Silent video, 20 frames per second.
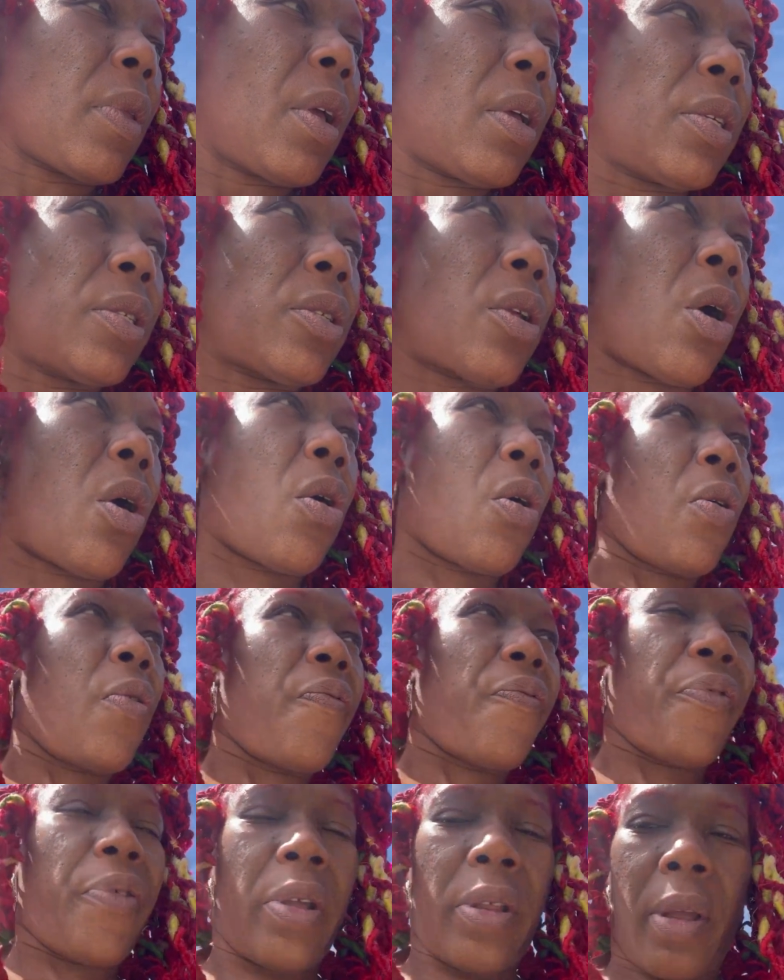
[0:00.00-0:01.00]
It's an old
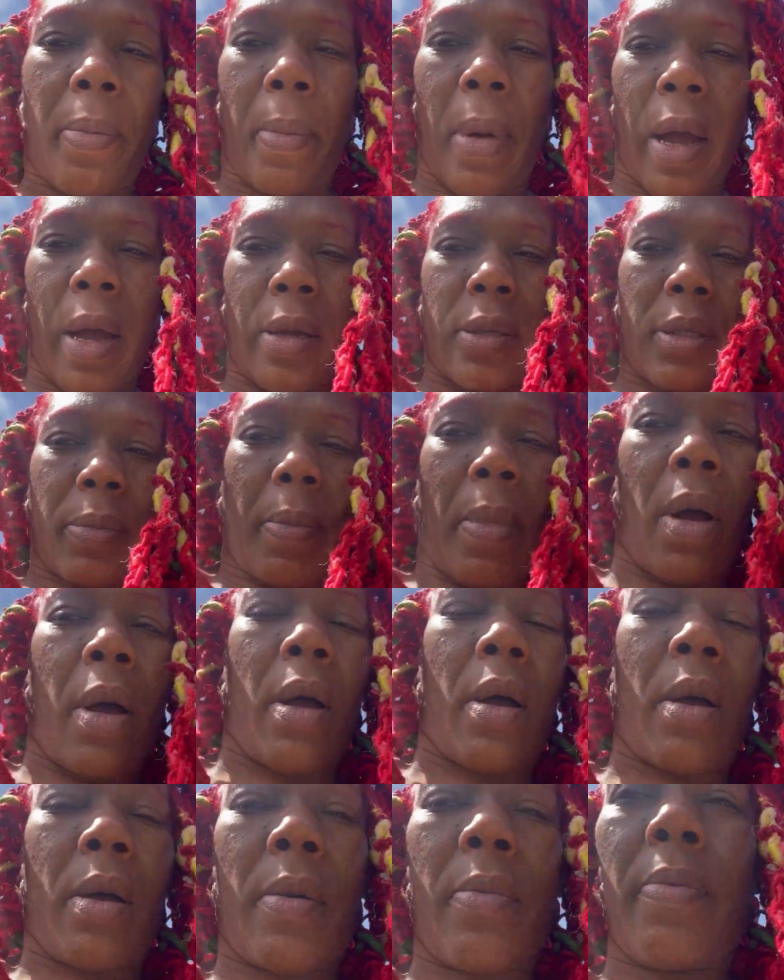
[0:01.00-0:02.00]
friend of mine's
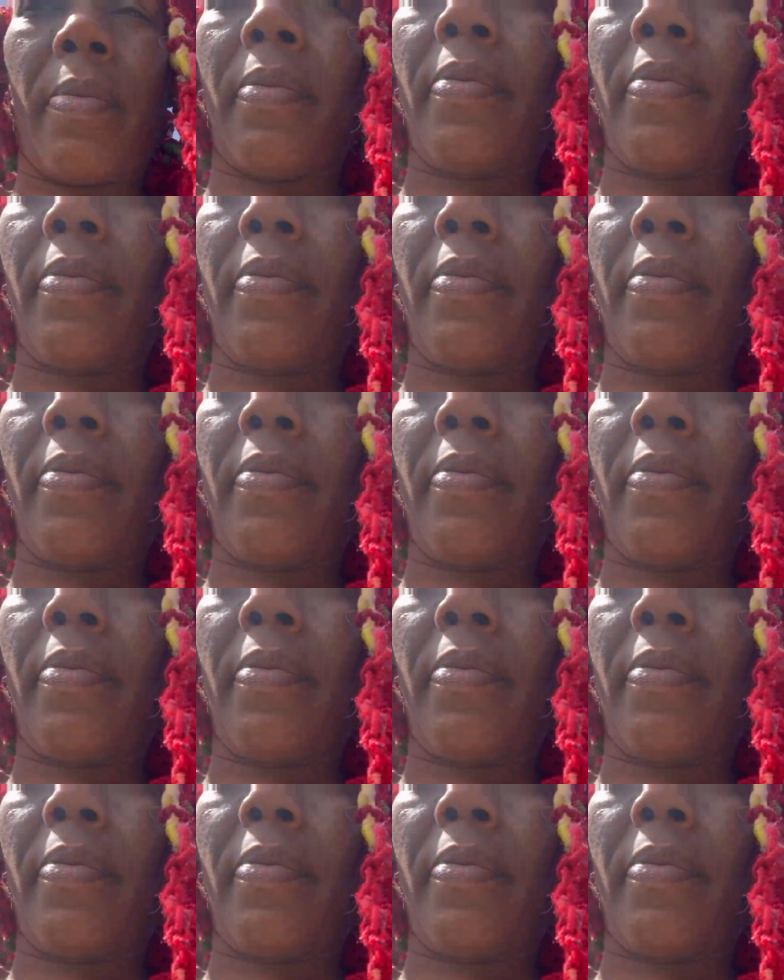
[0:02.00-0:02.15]
mom.